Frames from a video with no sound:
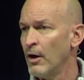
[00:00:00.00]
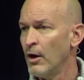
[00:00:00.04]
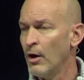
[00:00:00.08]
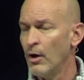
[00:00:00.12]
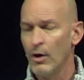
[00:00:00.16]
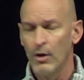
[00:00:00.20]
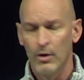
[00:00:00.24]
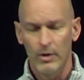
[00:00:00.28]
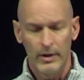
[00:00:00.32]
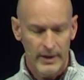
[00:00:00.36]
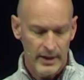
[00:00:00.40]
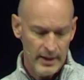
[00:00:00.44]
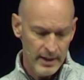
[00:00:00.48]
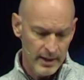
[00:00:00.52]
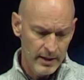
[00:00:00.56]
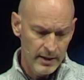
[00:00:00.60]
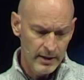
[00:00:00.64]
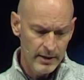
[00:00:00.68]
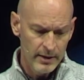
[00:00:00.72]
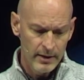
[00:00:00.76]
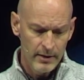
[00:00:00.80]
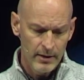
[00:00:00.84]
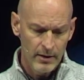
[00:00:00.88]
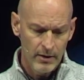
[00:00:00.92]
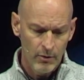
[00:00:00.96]
all
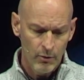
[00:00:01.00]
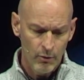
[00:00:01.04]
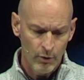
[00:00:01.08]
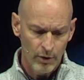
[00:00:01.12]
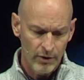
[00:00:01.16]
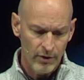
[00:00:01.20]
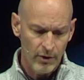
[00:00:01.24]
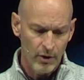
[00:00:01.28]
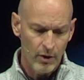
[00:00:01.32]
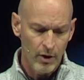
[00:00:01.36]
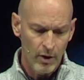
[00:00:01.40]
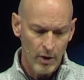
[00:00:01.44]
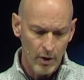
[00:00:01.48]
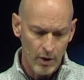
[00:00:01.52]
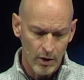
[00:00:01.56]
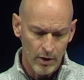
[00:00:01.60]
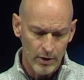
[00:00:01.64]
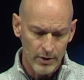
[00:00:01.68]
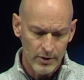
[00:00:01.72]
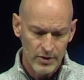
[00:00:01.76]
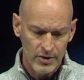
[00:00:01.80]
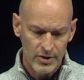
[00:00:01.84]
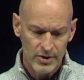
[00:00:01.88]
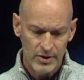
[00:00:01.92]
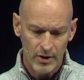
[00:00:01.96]
in with our
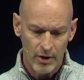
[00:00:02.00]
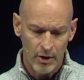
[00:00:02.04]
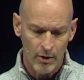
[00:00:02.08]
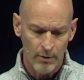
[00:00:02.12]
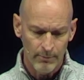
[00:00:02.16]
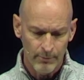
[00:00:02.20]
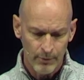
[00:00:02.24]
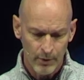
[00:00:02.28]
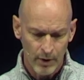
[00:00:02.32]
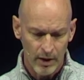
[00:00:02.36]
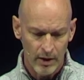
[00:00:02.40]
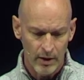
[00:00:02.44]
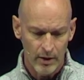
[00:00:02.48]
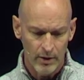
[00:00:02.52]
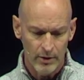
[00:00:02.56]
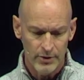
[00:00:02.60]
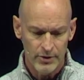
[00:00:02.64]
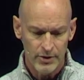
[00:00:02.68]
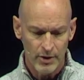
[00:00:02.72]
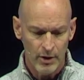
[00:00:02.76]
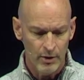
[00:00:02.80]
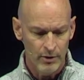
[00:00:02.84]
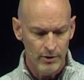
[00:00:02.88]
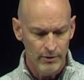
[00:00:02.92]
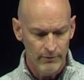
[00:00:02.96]
hearts, our
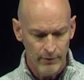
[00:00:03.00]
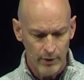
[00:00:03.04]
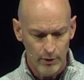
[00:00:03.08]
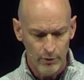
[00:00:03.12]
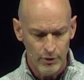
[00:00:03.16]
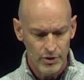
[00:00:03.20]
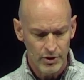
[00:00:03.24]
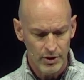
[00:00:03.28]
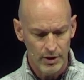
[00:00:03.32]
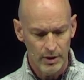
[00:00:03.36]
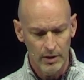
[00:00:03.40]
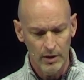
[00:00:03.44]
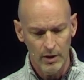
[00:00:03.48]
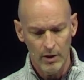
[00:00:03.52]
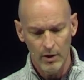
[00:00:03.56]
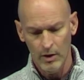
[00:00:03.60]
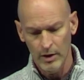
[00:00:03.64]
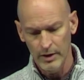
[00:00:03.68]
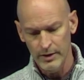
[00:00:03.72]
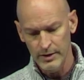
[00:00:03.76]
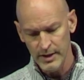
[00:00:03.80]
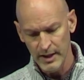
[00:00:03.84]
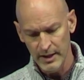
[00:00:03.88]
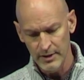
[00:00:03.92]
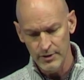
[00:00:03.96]
prayers, our devotion,
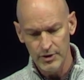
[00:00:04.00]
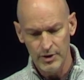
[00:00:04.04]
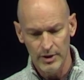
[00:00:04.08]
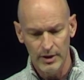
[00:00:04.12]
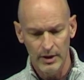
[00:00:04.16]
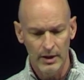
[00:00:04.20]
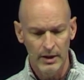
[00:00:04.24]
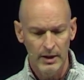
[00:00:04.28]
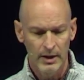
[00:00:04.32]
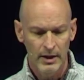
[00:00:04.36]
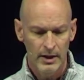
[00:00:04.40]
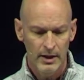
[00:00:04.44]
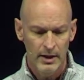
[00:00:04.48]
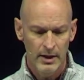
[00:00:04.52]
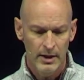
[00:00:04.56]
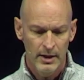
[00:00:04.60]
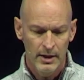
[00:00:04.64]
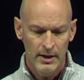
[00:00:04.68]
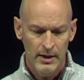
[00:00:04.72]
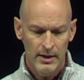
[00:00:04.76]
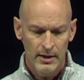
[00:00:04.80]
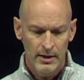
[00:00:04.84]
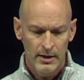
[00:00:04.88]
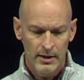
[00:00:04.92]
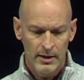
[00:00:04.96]
our attention?
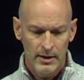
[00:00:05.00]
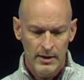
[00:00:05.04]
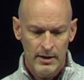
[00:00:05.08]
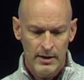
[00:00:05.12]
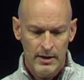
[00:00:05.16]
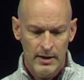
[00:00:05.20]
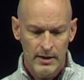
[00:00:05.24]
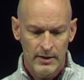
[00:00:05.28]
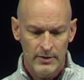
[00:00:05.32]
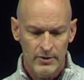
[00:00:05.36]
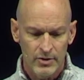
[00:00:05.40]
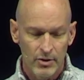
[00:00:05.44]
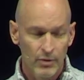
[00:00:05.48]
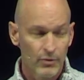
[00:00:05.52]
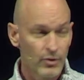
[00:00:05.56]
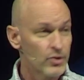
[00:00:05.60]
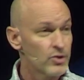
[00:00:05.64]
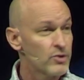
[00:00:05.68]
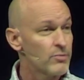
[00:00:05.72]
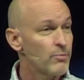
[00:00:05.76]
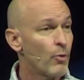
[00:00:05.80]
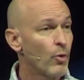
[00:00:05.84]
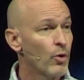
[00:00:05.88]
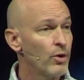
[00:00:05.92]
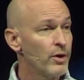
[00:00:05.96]
And so
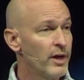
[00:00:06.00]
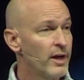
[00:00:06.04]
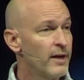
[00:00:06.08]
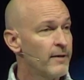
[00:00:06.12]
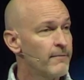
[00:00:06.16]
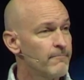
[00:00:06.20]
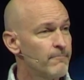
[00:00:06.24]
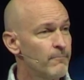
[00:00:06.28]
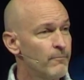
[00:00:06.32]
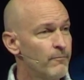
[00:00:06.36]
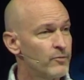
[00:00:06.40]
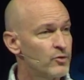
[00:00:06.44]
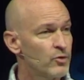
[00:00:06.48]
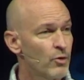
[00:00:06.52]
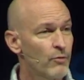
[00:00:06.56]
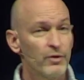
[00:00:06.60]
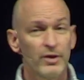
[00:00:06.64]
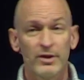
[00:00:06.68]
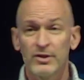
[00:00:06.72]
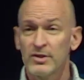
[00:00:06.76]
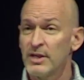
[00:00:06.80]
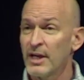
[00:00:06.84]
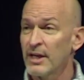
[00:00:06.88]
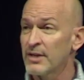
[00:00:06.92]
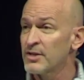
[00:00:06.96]
this morning, so over
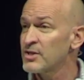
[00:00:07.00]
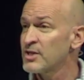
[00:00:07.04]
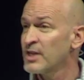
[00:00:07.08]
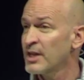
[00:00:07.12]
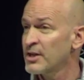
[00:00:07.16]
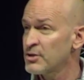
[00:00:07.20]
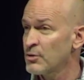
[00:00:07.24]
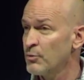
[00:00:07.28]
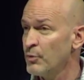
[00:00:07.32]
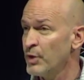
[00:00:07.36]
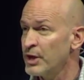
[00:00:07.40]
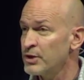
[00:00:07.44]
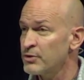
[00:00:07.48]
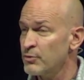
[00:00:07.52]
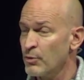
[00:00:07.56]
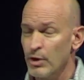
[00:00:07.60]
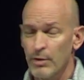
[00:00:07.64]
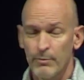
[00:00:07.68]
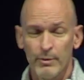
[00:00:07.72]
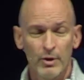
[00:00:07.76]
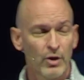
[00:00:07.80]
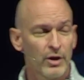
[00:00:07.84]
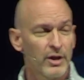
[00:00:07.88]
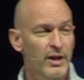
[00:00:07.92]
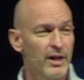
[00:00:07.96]
these next 6 weeks, we're
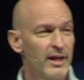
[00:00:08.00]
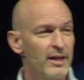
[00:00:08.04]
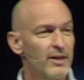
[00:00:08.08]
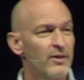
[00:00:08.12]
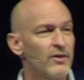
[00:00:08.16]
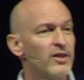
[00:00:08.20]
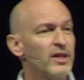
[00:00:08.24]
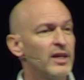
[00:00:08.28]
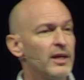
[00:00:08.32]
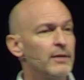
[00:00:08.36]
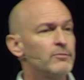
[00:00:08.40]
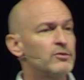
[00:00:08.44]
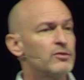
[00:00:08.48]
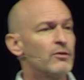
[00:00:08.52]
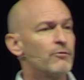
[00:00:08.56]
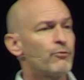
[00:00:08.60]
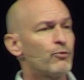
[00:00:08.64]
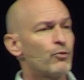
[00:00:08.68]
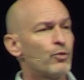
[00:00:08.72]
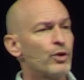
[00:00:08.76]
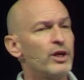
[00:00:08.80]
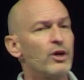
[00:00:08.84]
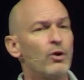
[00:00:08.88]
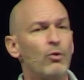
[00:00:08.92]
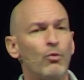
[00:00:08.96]
going to be looking at themes
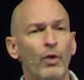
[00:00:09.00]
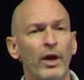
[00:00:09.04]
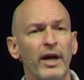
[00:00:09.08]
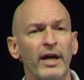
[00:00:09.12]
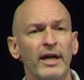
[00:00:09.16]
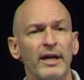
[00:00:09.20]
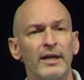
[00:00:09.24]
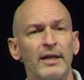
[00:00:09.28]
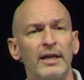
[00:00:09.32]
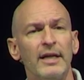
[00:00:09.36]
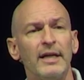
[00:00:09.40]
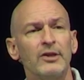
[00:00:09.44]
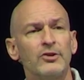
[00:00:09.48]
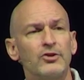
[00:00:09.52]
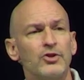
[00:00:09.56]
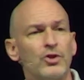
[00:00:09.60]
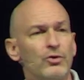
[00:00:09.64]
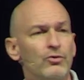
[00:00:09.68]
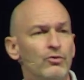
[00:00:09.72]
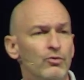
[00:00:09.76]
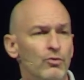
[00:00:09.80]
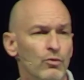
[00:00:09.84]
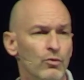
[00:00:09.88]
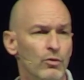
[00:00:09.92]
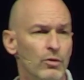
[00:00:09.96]
of reawakening
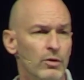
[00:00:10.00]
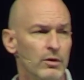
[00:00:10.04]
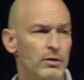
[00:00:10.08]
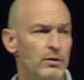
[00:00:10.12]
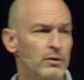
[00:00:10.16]
too.